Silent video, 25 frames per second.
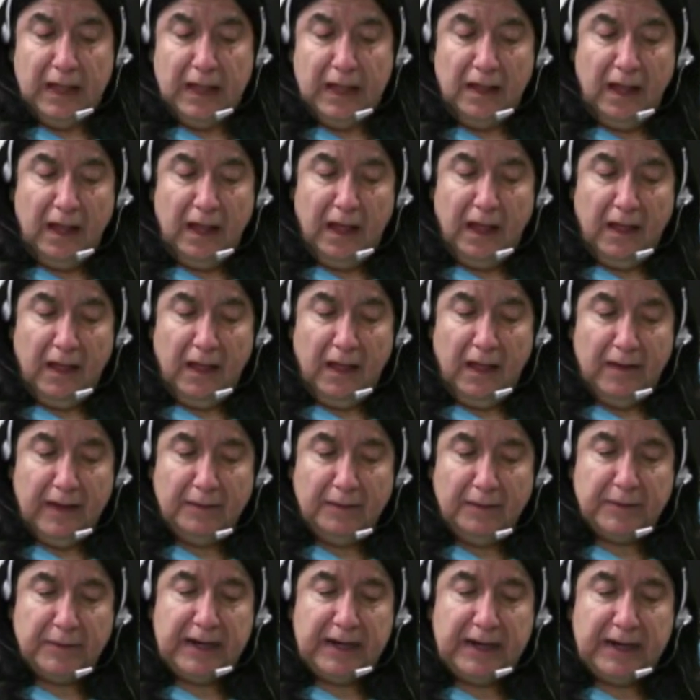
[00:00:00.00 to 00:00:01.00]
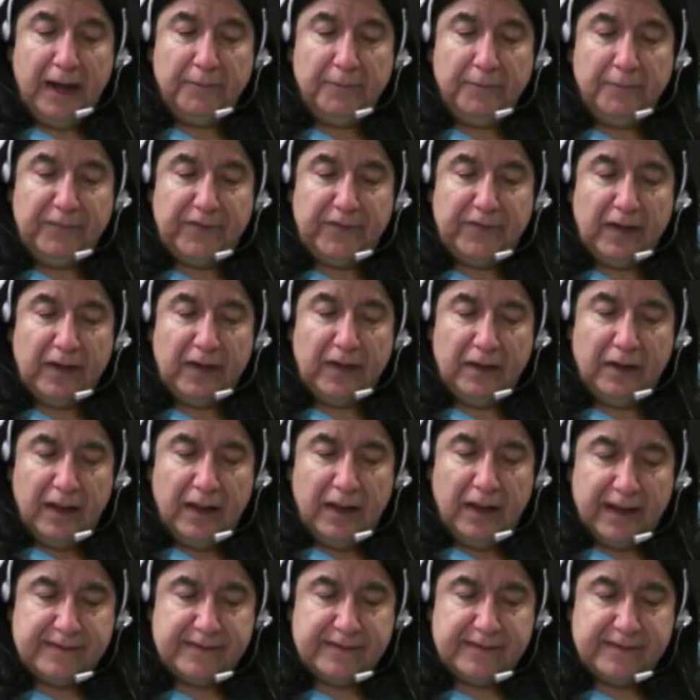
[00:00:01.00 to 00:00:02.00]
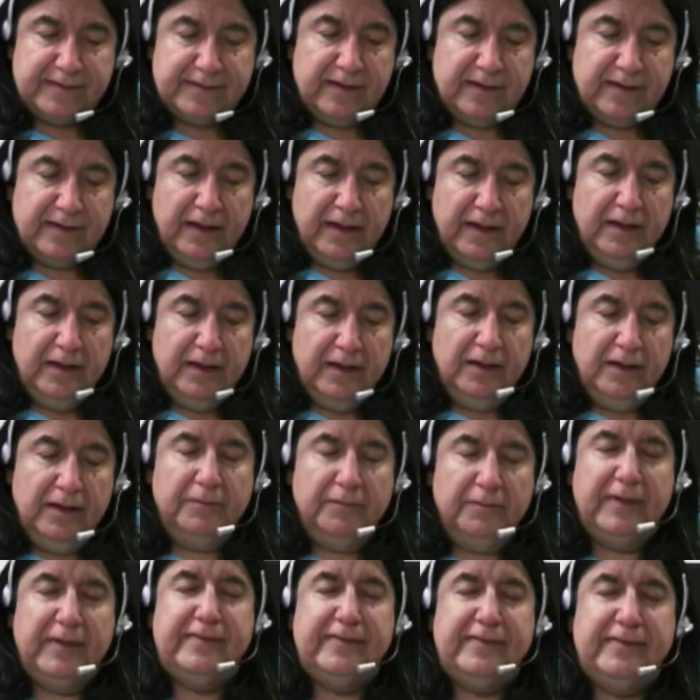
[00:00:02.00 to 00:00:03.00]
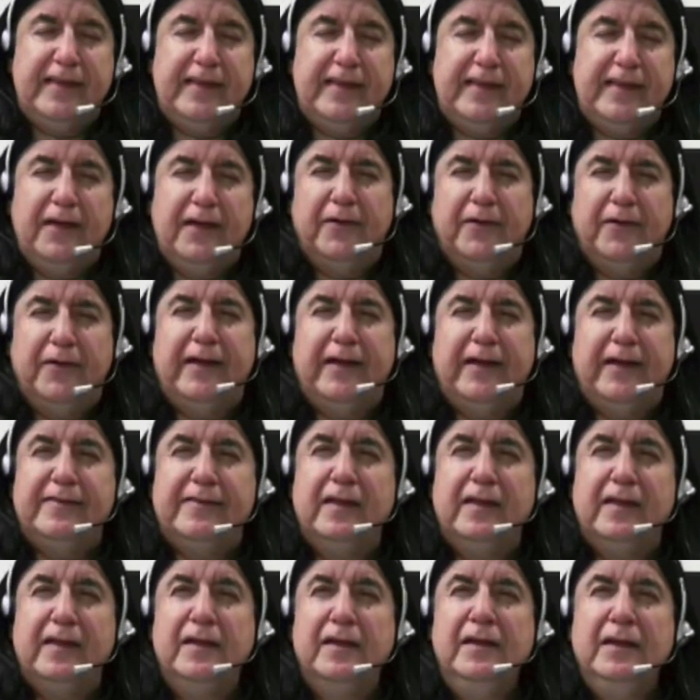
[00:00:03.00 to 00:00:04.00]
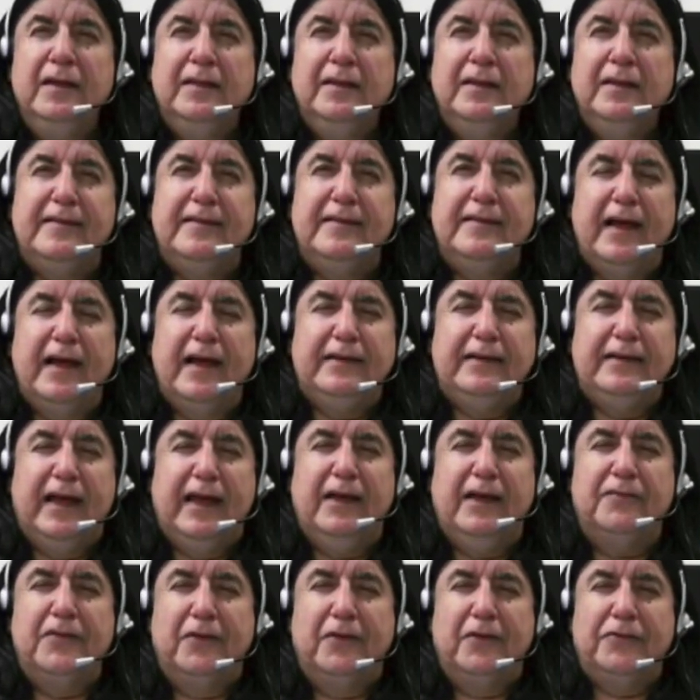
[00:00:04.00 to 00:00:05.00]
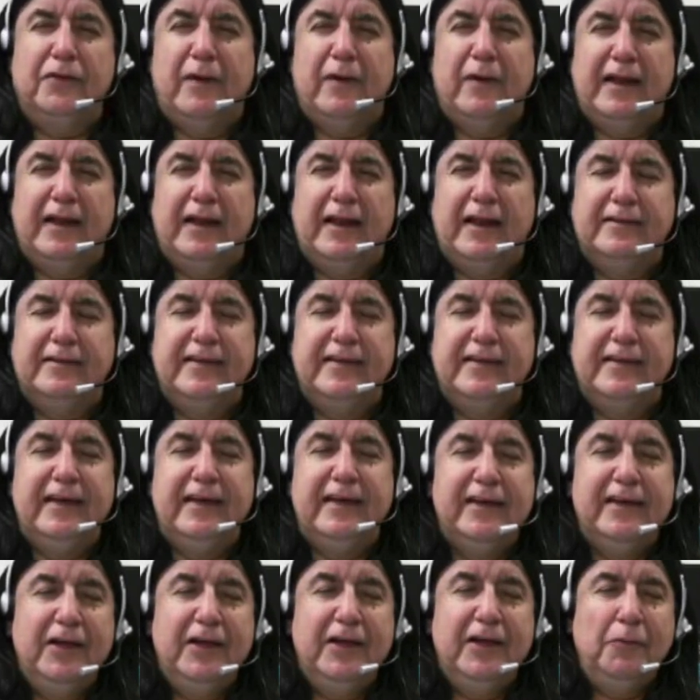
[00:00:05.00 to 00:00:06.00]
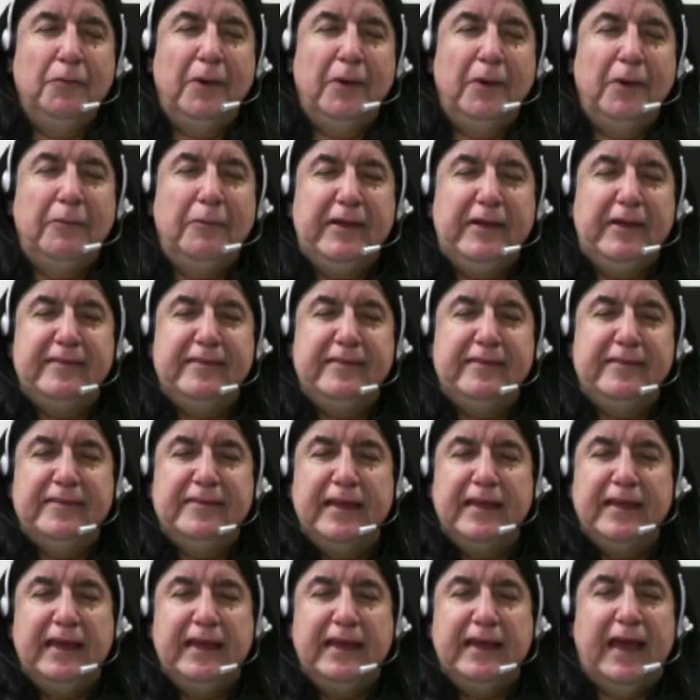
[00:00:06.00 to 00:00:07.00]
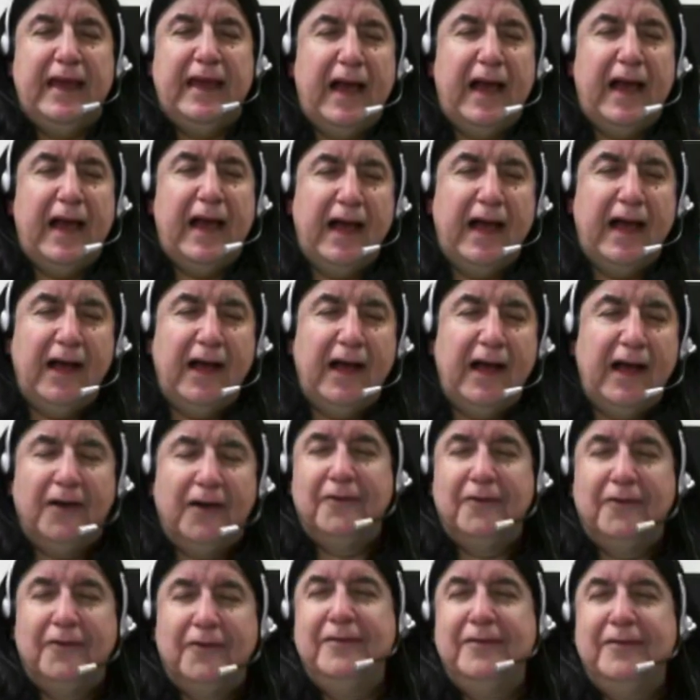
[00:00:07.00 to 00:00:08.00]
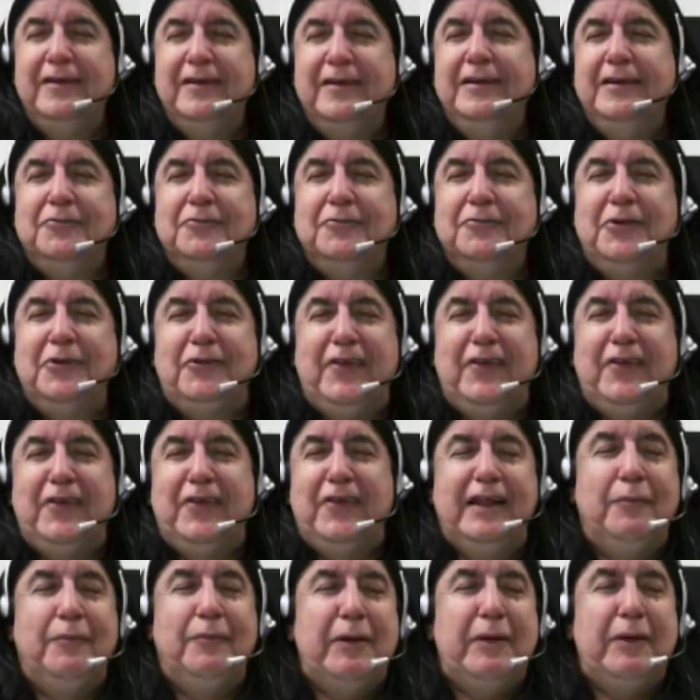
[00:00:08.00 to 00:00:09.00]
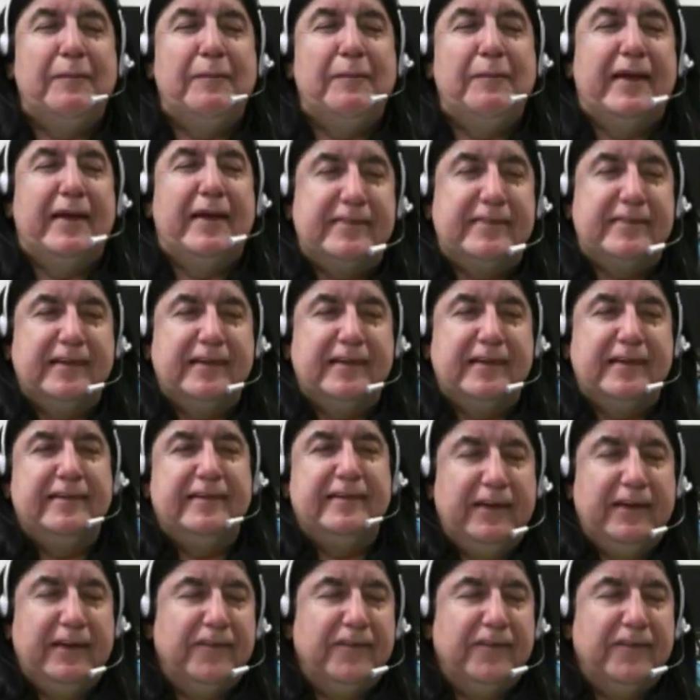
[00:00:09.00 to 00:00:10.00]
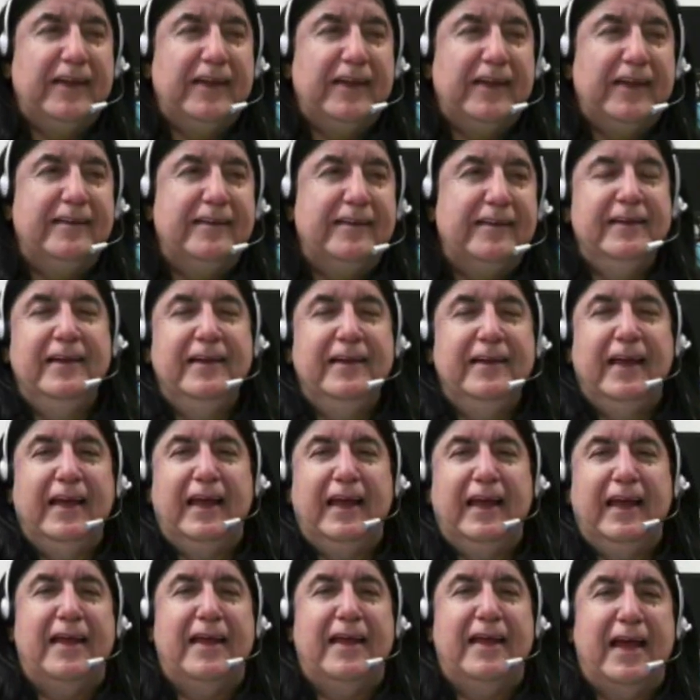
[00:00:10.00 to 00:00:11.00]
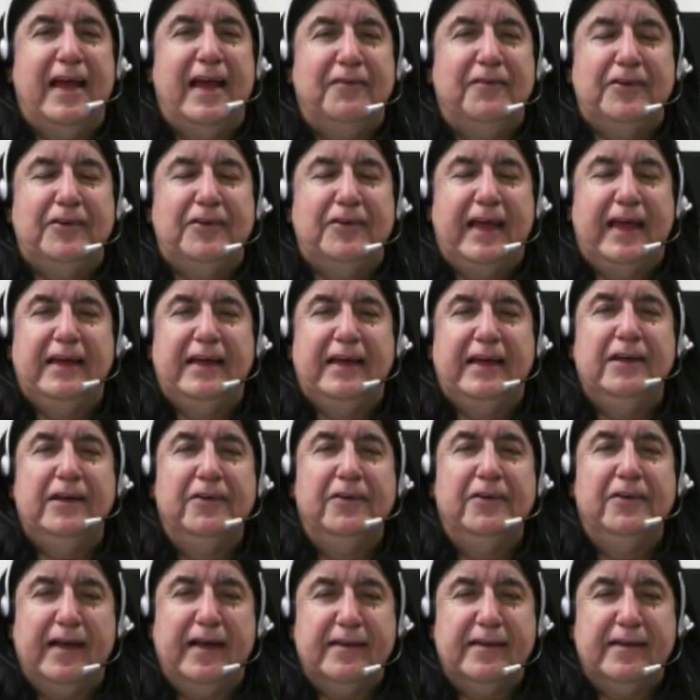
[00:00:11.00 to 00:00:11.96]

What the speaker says: It becomes less mysterious, this idea of non-duality, when we see how routinely we must achieve it in everyday contexts.